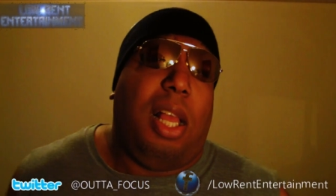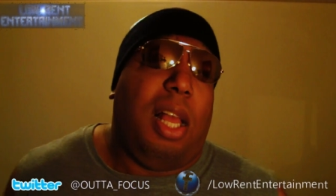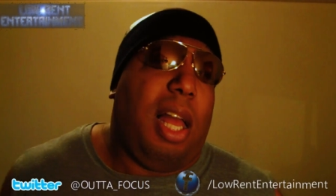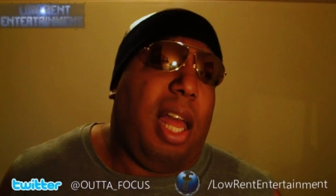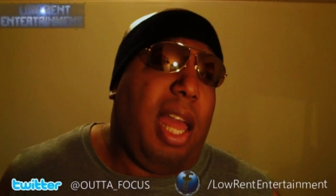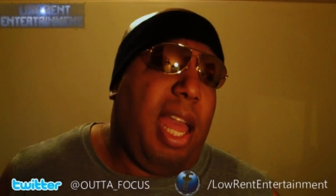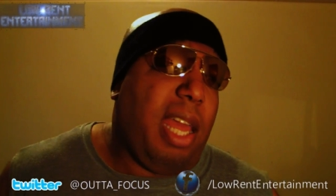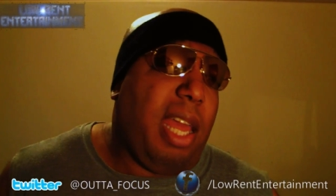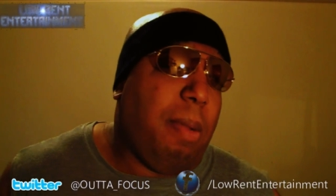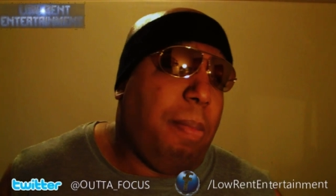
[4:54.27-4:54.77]

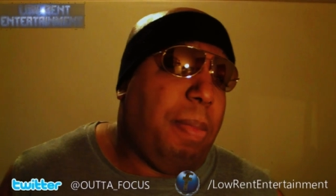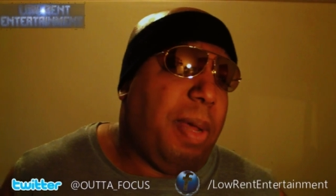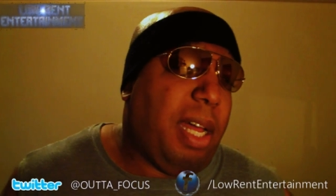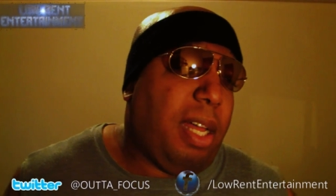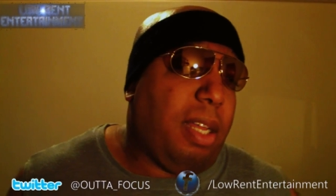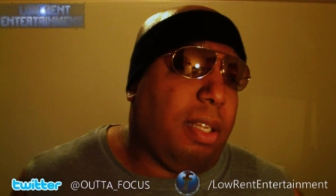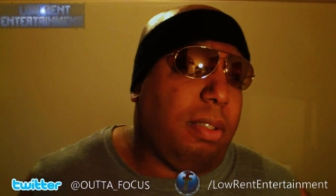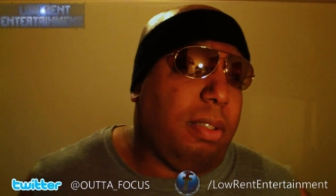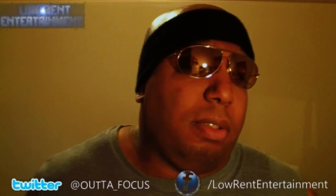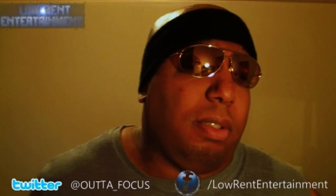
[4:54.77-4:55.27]
I had
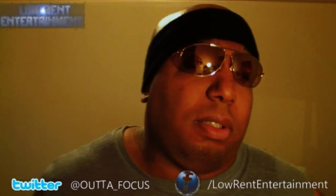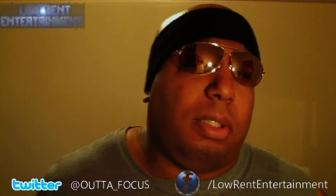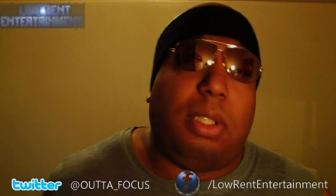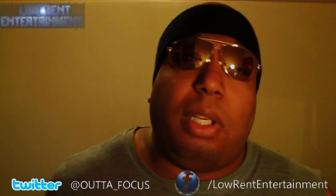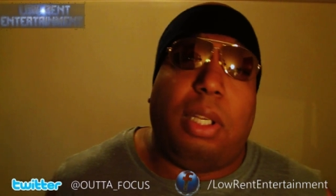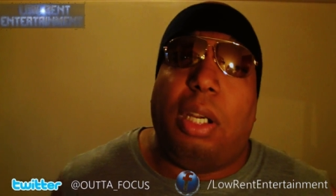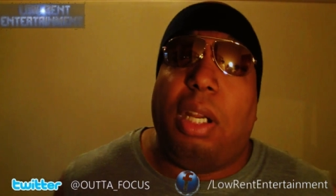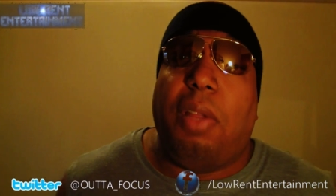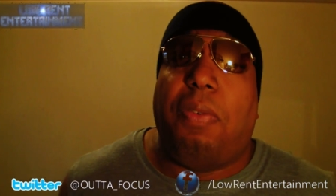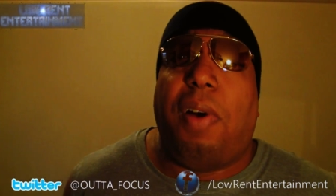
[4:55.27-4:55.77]
about
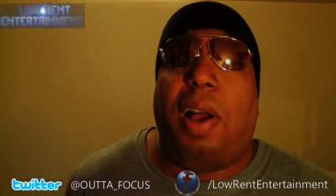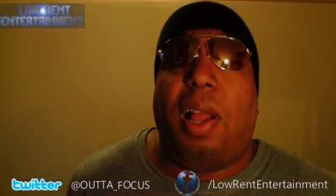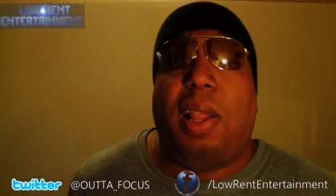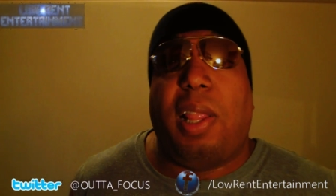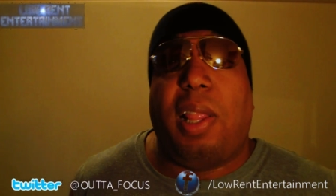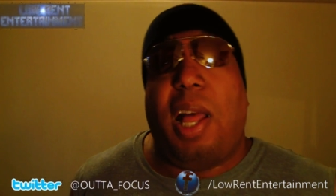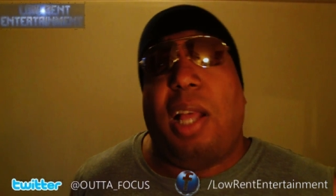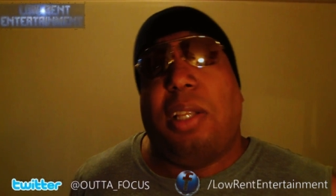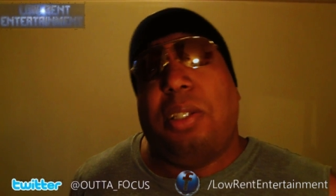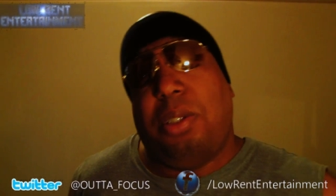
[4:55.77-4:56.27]

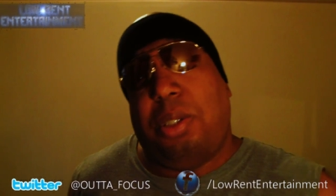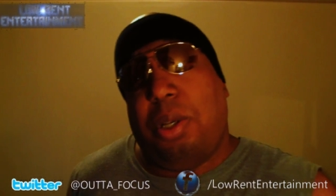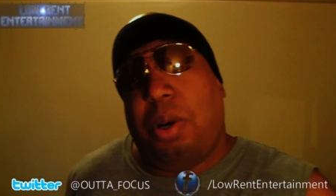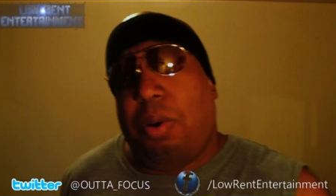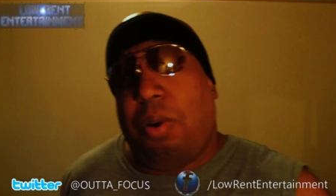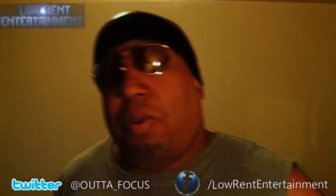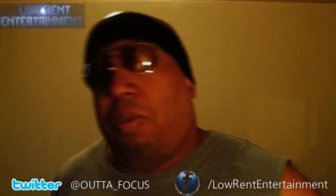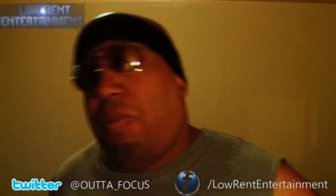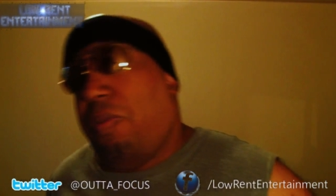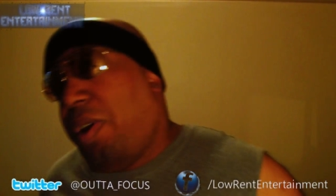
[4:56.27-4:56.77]
35,000
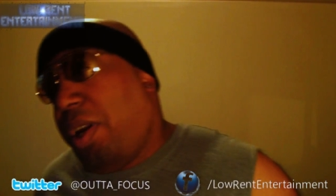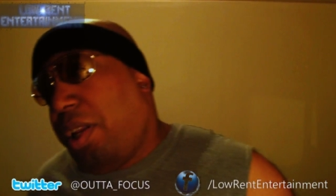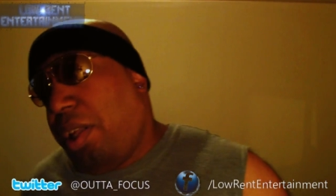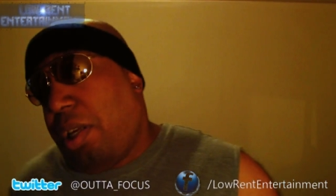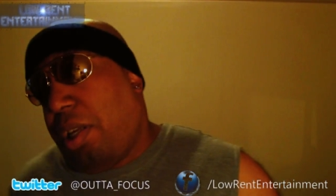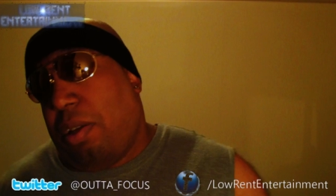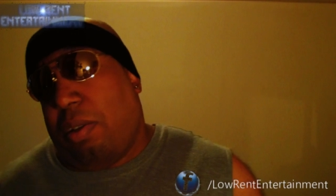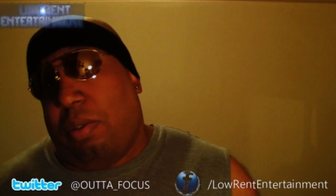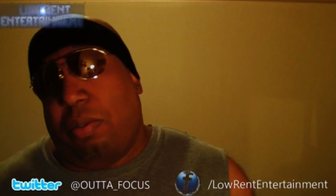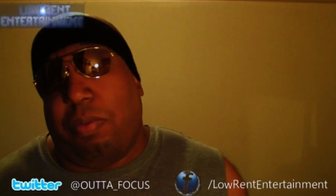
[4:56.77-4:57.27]
total
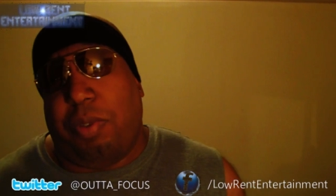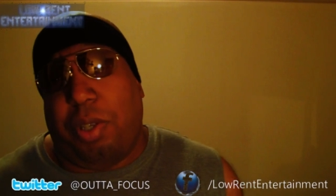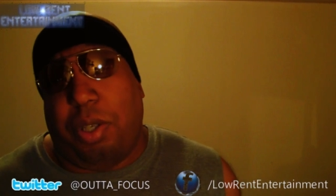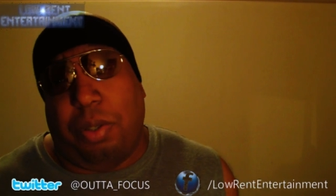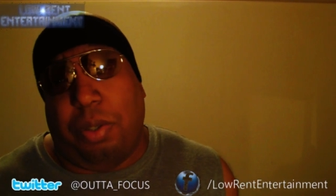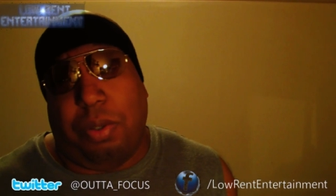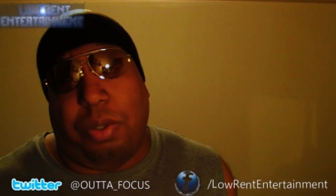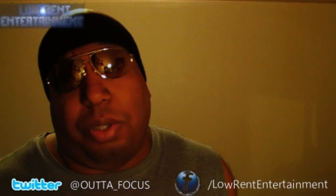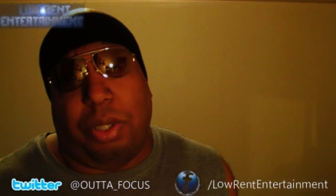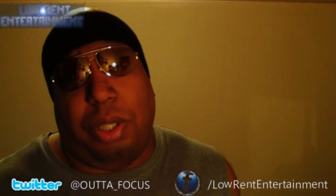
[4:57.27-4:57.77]
video
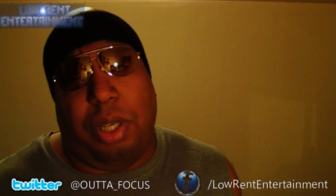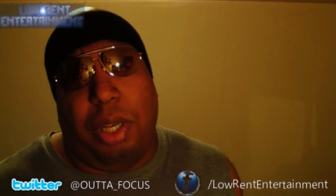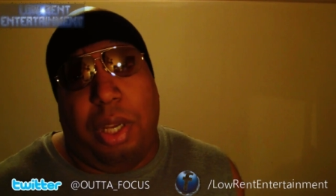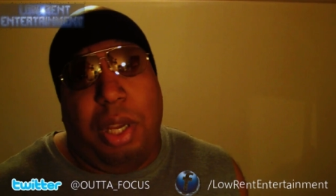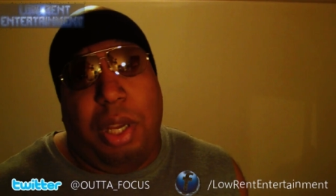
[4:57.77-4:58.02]
views,